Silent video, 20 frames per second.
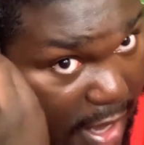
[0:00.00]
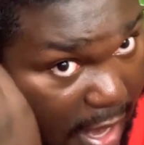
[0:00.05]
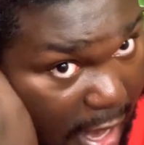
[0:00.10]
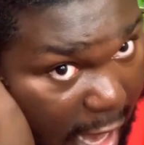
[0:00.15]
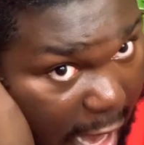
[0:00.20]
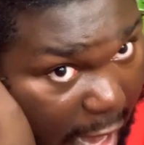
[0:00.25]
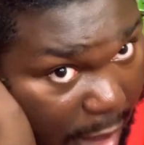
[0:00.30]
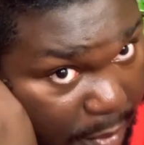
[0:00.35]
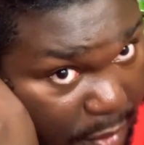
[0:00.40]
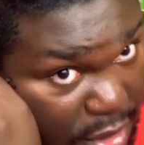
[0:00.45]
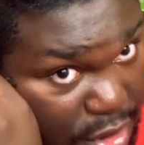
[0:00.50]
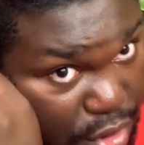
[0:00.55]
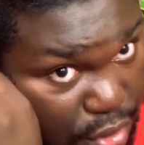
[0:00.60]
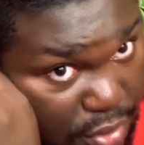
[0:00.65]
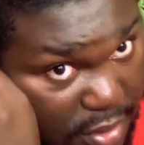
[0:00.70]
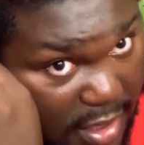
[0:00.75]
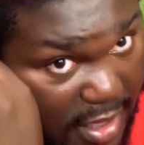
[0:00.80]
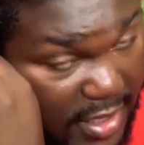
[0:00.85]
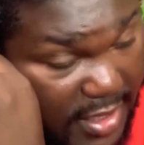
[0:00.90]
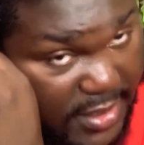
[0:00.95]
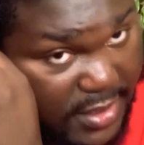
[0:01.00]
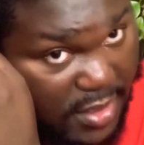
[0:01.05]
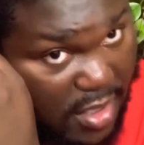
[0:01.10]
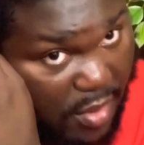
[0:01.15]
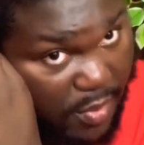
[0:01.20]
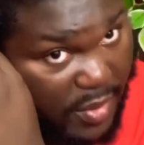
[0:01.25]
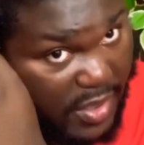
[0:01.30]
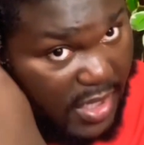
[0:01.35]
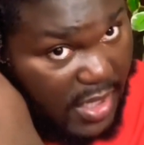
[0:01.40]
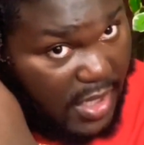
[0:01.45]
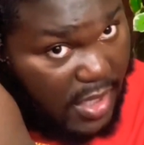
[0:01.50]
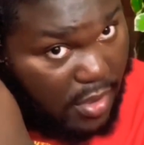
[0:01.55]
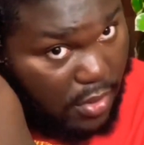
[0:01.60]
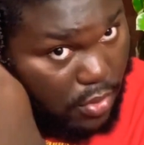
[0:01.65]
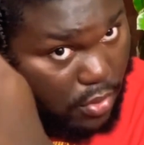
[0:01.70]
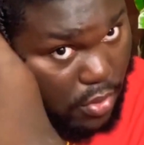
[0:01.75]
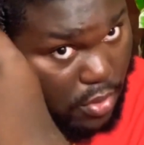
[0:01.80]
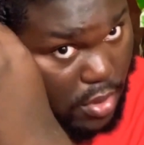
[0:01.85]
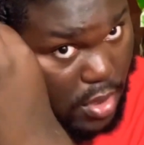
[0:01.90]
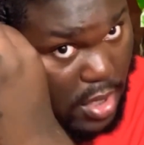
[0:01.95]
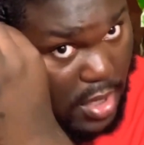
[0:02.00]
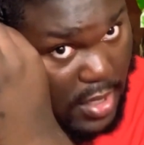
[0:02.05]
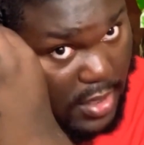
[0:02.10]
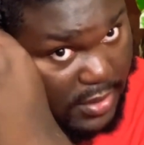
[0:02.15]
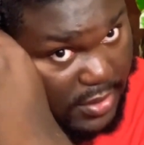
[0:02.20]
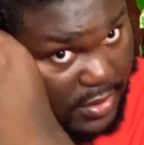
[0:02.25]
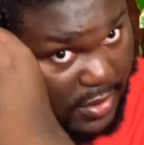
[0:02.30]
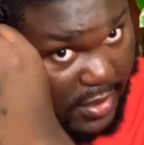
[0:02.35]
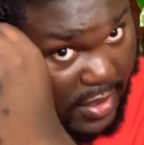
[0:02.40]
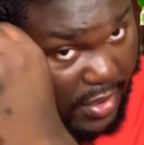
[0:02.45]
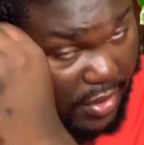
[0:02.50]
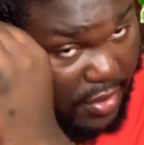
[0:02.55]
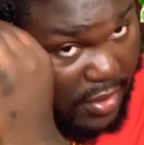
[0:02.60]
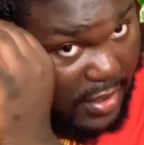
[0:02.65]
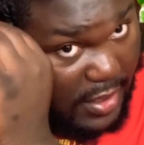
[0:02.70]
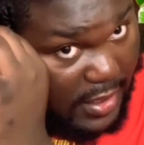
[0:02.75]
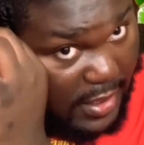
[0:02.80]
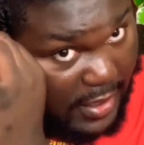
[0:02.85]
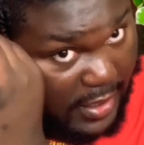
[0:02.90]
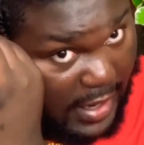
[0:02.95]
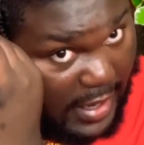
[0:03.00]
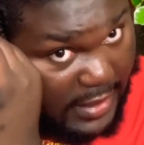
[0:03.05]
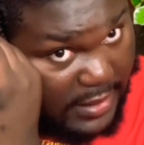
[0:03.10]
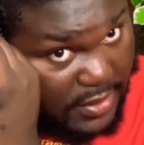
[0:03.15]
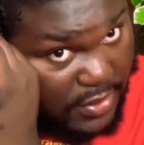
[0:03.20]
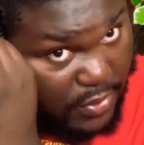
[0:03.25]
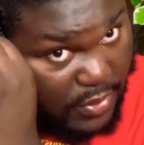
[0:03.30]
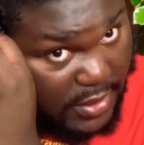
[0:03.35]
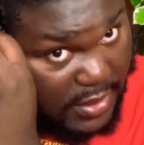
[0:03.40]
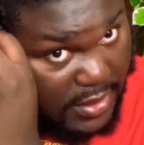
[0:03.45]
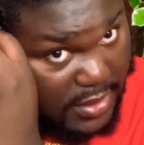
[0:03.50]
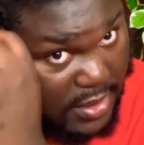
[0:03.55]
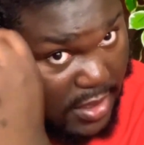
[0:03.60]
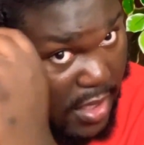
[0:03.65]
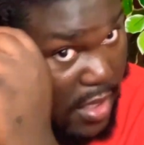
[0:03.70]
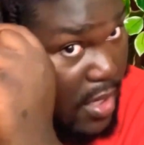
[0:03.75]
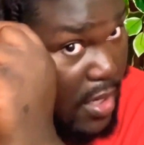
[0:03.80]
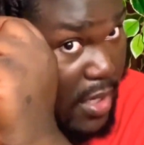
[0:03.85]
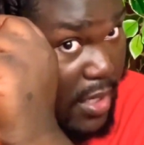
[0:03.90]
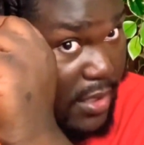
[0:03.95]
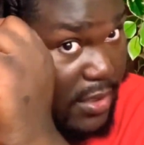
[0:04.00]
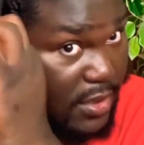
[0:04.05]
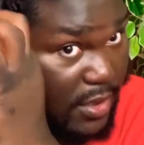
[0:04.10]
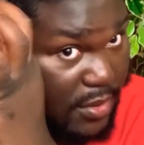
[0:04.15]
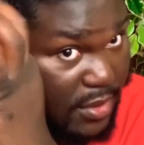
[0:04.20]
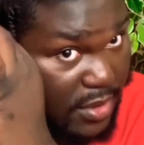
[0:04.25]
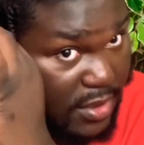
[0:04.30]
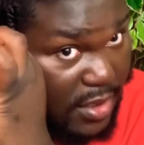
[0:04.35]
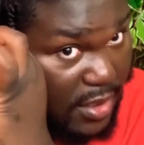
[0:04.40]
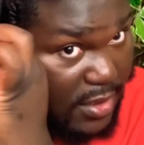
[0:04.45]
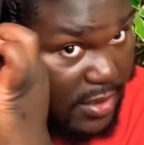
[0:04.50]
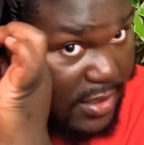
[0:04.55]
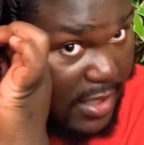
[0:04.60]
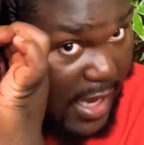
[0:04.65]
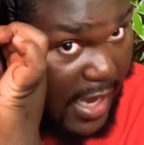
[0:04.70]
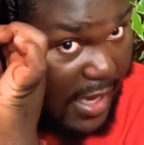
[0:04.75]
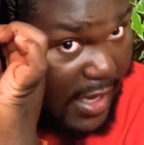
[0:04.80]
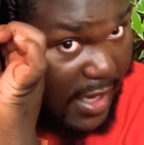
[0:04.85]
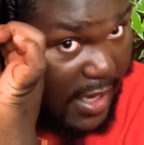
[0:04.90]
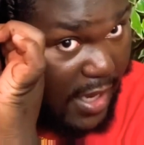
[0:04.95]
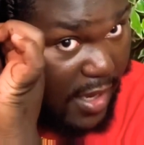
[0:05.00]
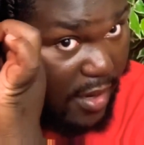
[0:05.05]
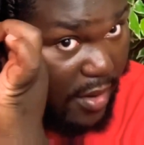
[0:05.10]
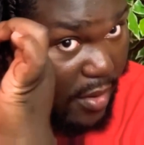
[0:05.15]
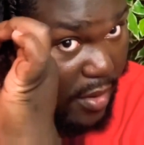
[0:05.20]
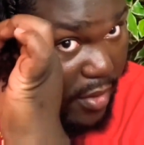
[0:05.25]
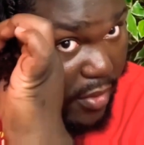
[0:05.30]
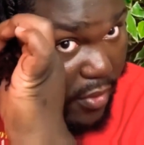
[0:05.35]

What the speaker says: how much you think it's going to be equal so that you can get a nice twist. So I'm just going to take it.